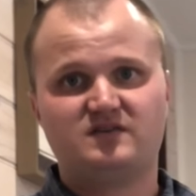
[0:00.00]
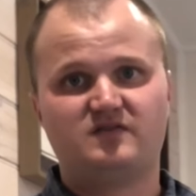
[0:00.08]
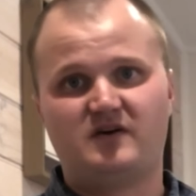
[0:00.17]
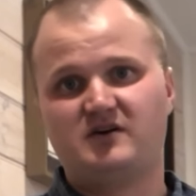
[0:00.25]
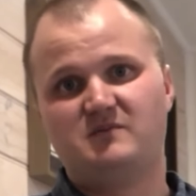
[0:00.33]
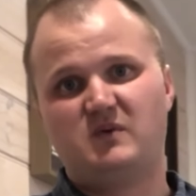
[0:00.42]

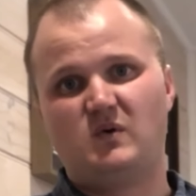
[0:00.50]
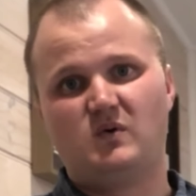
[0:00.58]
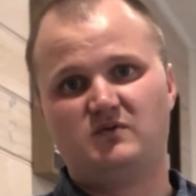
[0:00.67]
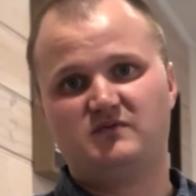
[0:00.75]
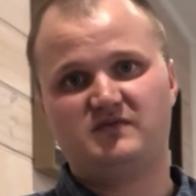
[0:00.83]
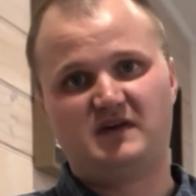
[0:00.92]
very
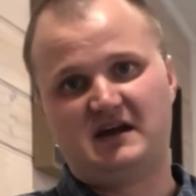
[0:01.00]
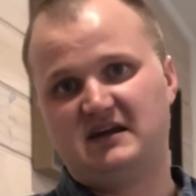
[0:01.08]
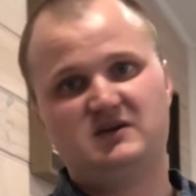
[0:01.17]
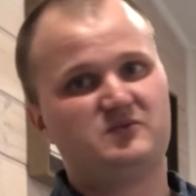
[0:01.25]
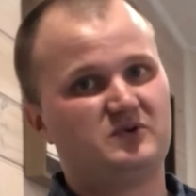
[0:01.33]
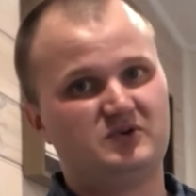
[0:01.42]
important for
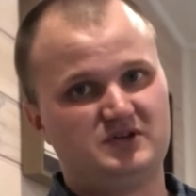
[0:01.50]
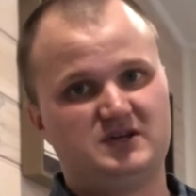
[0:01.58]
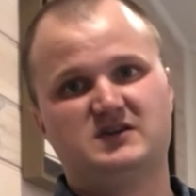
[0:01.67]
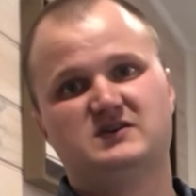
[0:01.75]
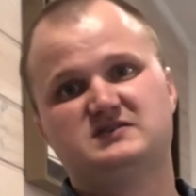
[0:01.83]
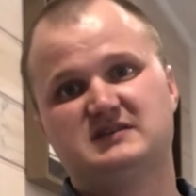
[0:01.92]
any reel
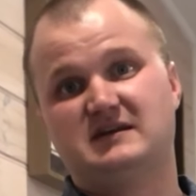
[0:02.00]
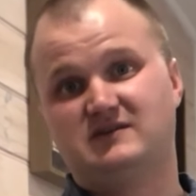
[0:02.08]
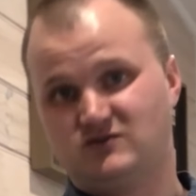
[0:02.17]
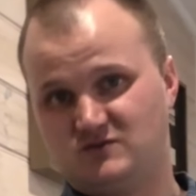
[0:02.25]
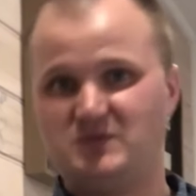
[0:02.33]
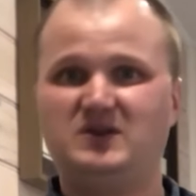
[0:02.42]
you use that
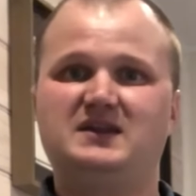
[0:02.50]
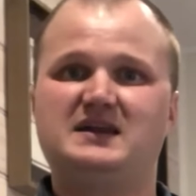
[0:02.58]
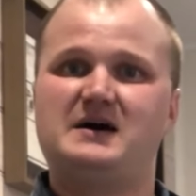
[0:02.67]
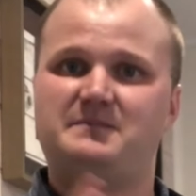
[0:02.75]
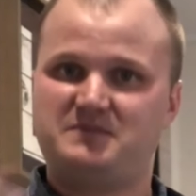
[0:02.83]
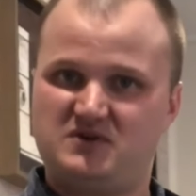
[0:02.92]
you spool it
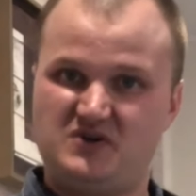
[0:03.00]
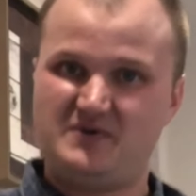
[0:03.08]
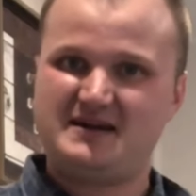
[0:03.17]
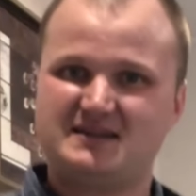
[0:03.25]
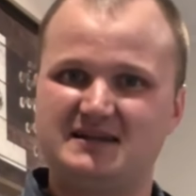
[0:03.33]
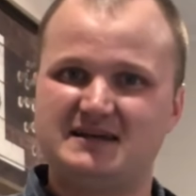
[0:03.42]
up
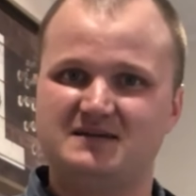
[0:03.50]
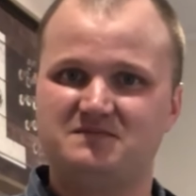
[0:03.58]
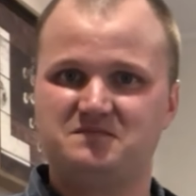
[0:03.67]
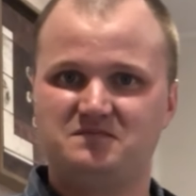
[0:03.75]
correctly.